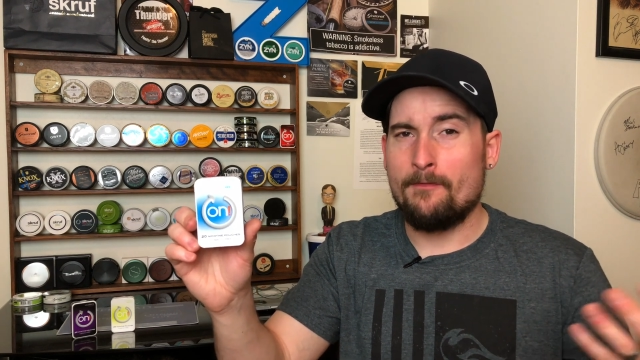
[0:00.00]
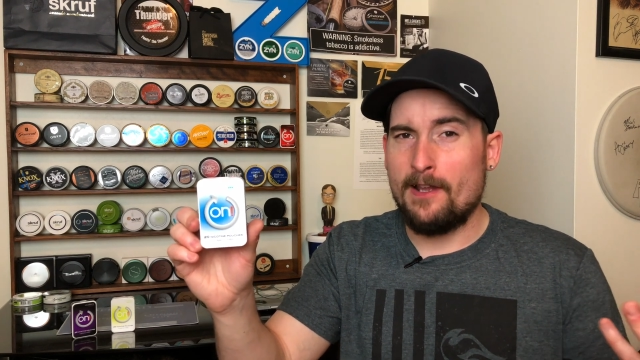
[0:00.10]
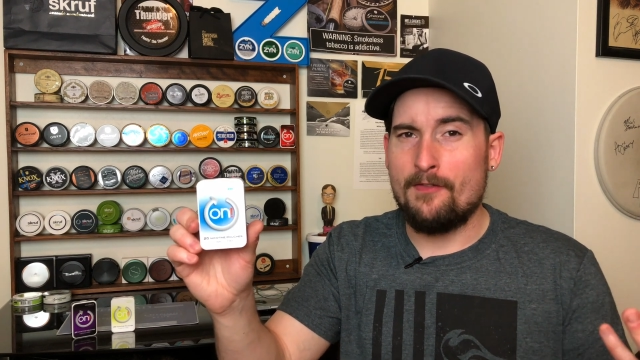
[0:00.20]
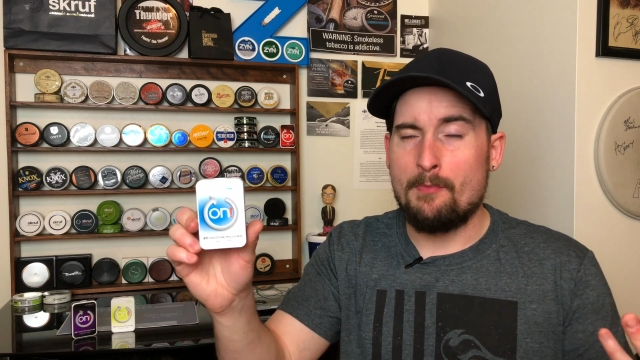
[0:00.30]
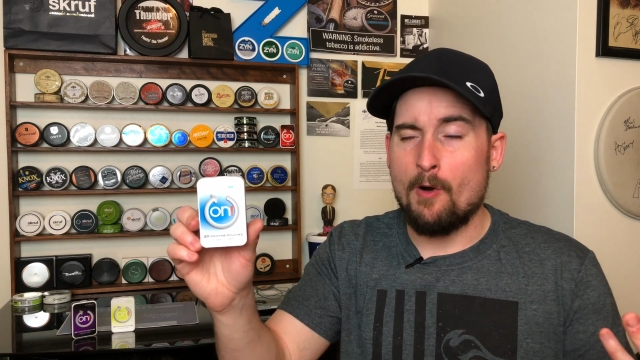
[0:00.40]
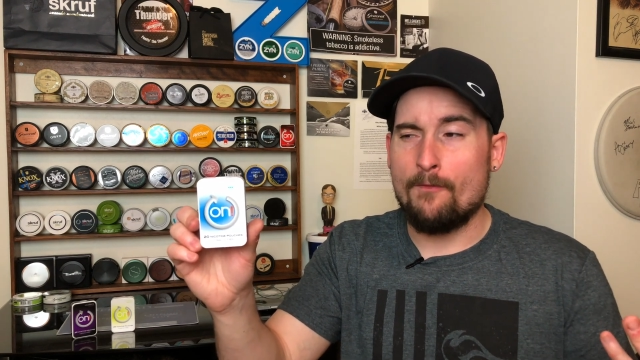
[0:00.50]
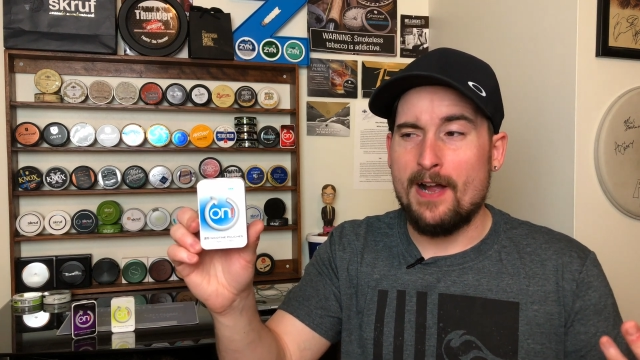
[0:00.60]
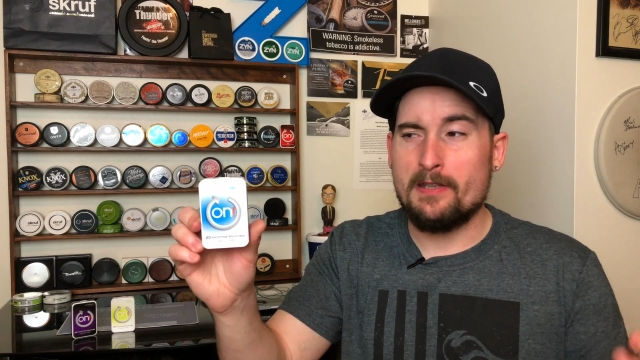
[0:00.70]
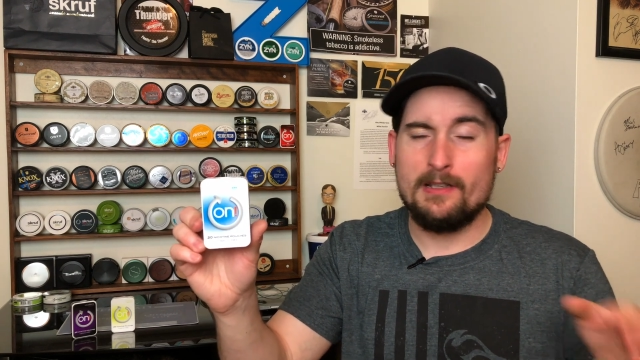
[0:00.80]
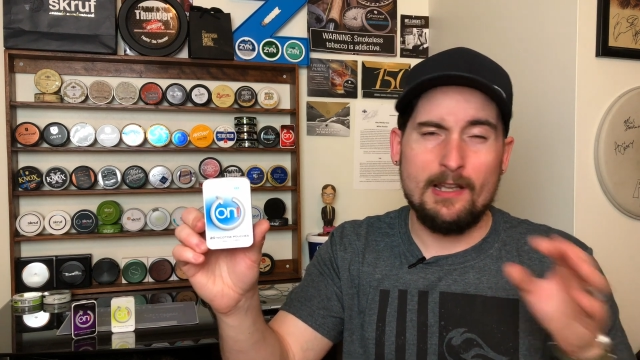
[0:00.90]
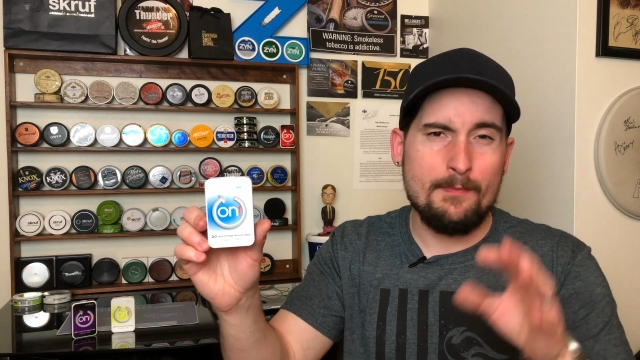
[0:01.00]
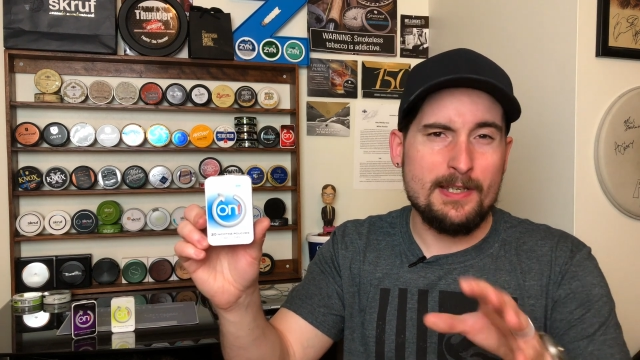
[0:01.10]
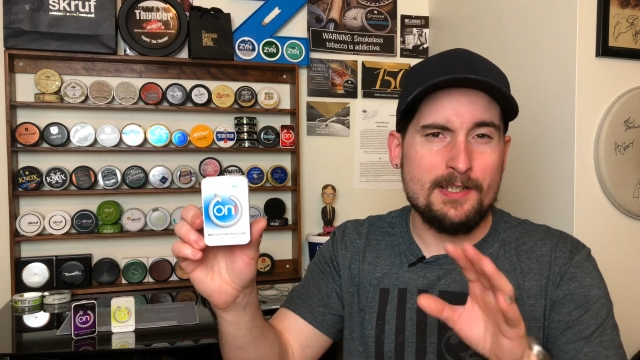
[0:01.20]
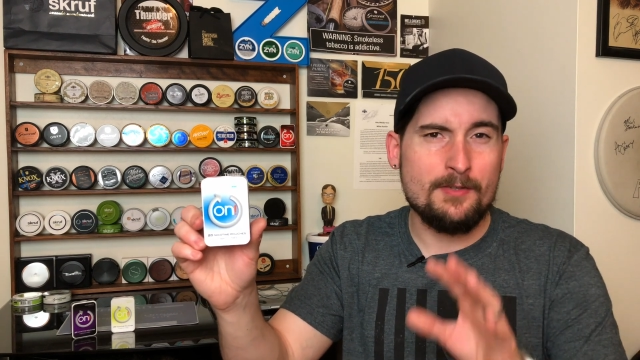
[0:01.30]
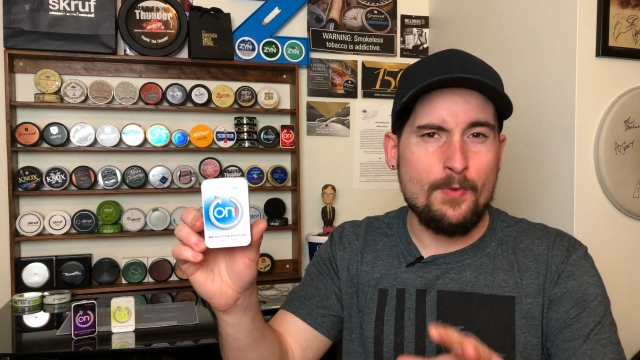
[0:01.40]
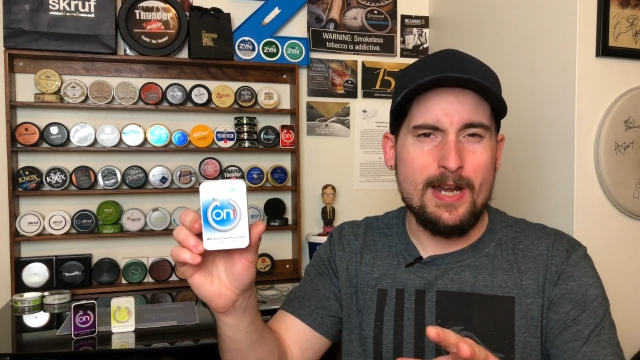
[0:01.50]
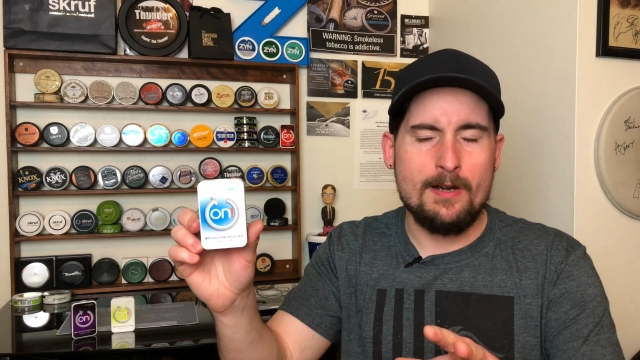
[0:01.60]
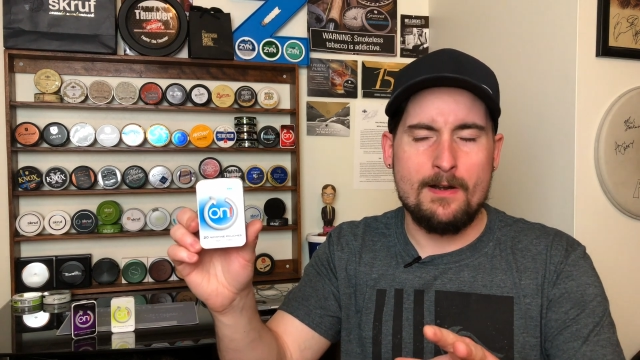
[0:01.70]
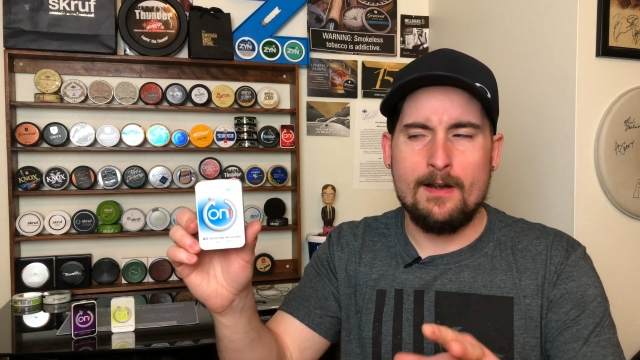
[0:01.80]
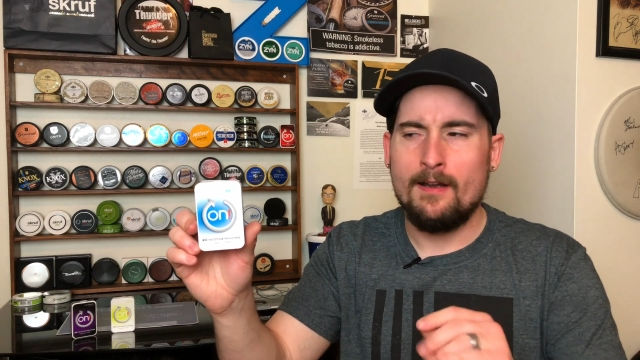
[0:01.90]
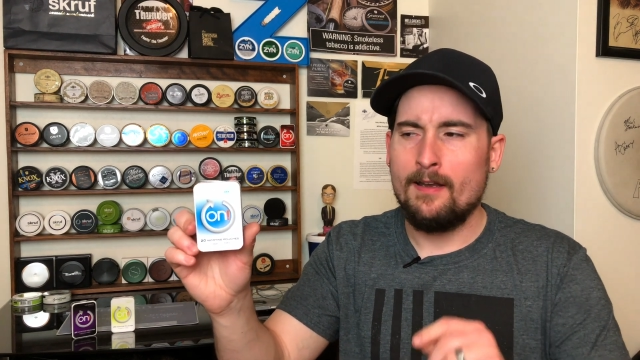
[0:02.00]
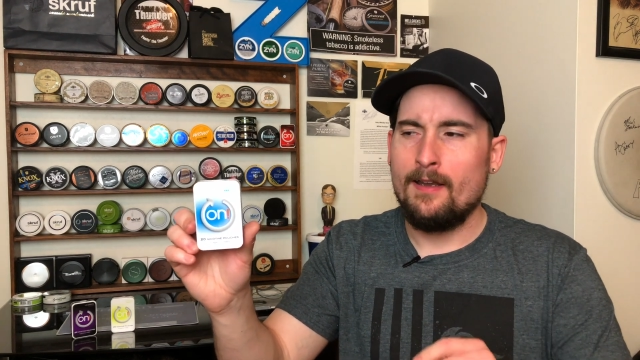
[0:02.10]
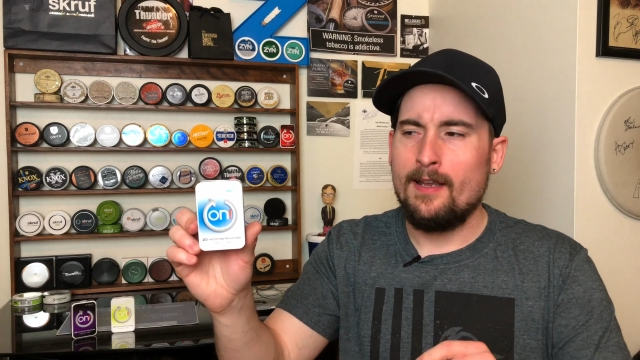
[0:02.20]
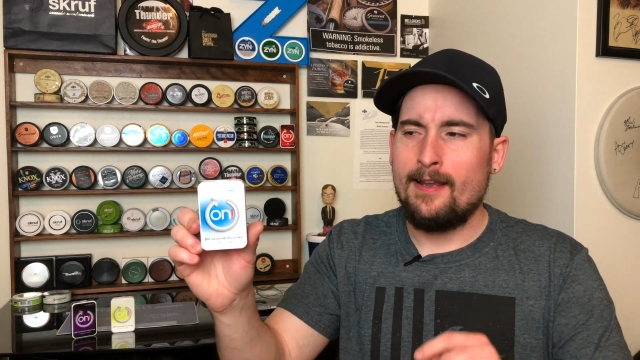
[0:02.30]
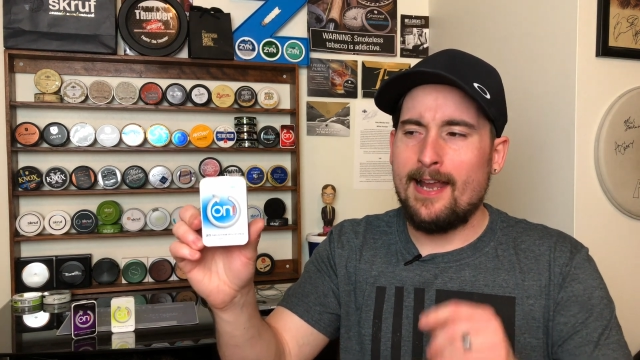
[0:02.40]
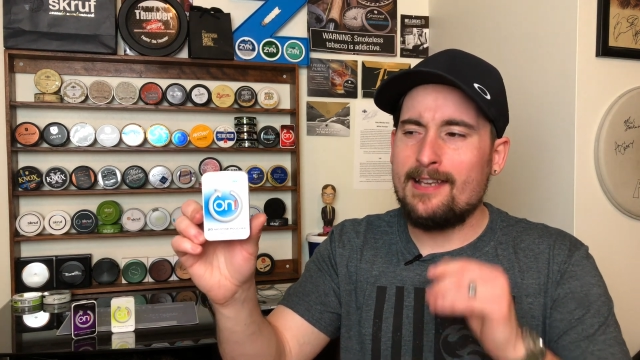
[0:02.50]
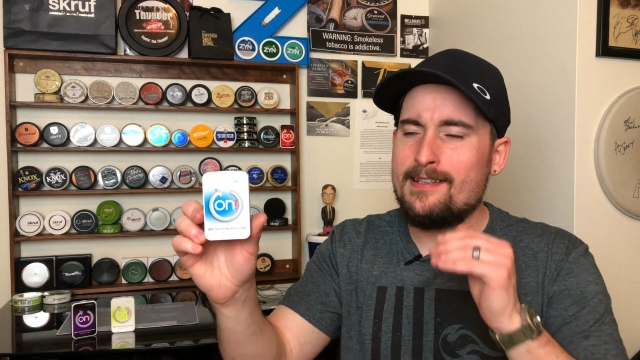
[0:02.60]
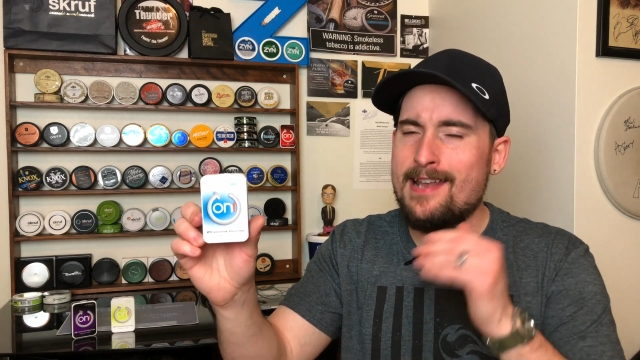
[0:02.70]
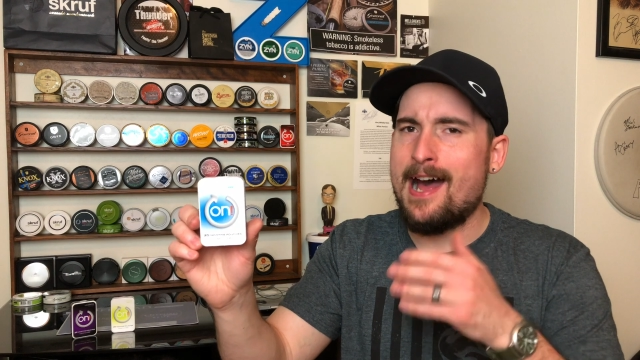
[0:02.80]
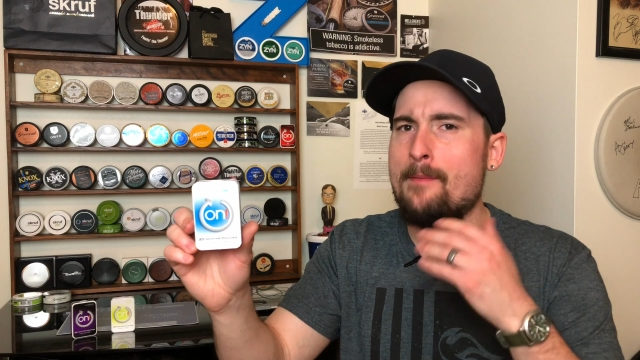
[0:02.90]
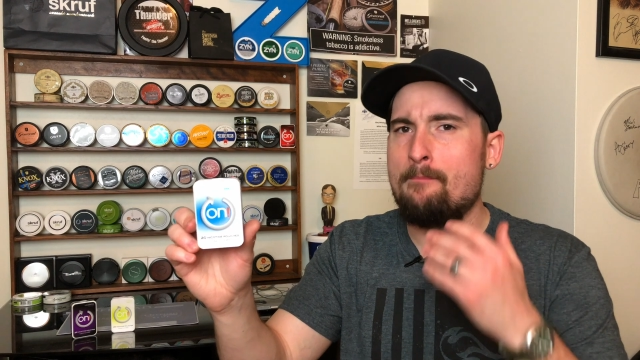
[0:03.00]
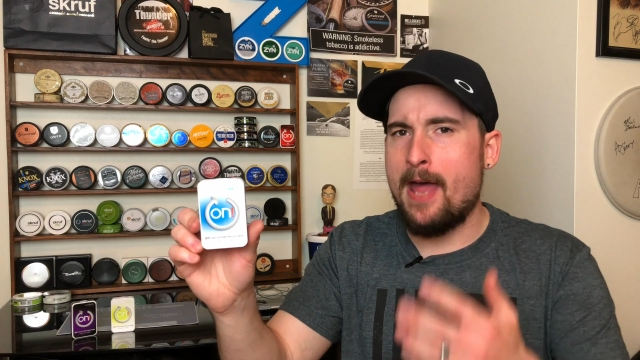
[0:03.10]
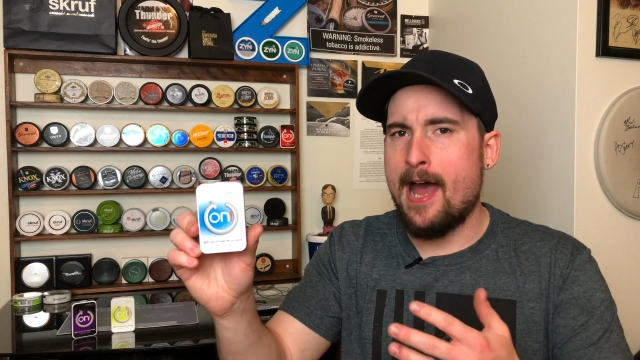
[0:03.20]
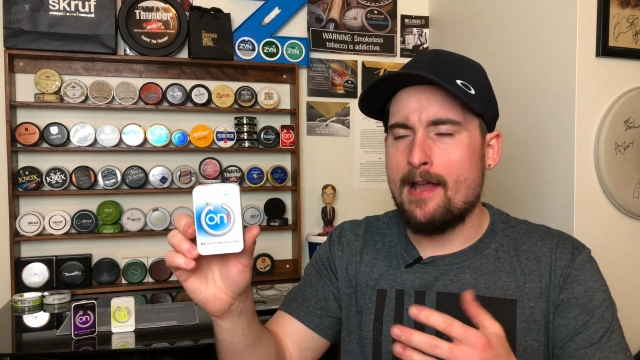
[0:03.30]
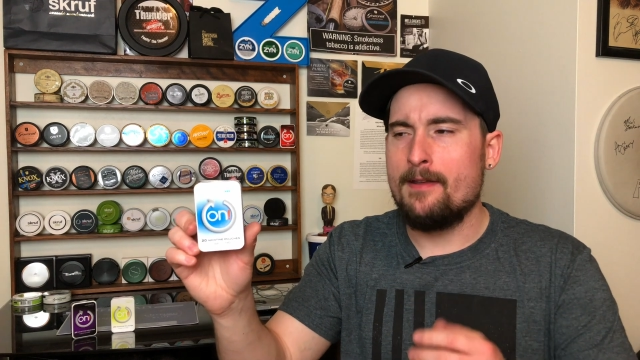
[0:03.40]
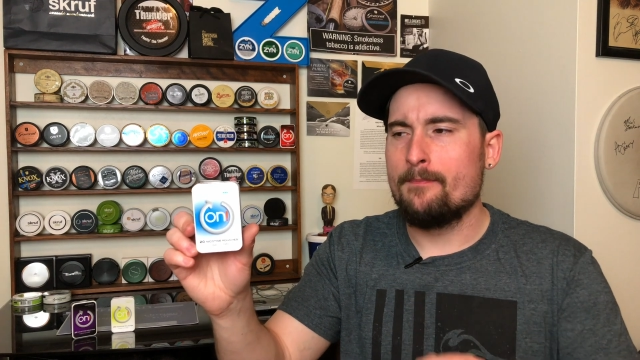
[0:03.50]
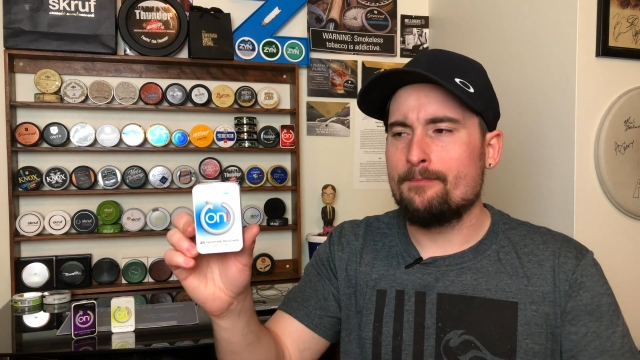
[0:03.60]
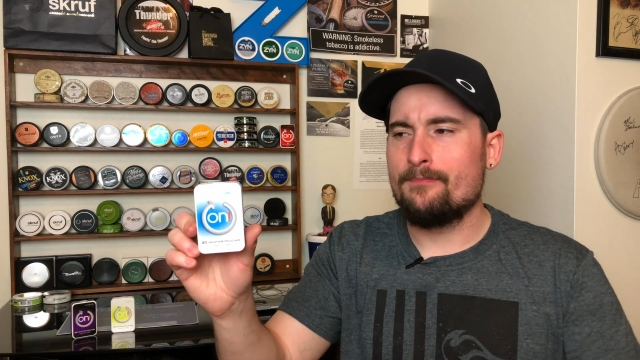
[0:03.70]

flavor profiles a little bit sweeter, it's not bad.